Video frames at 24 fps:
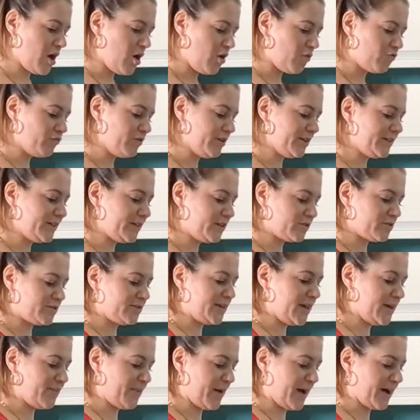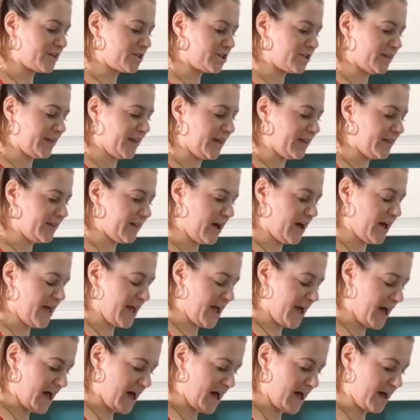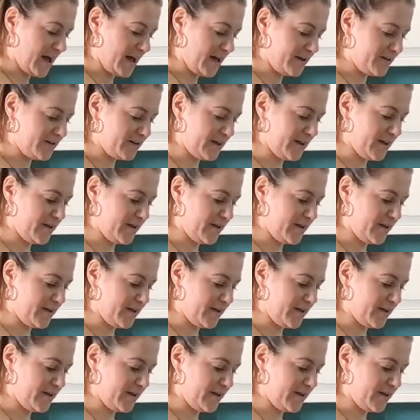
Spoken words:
Really good tip actually that I had.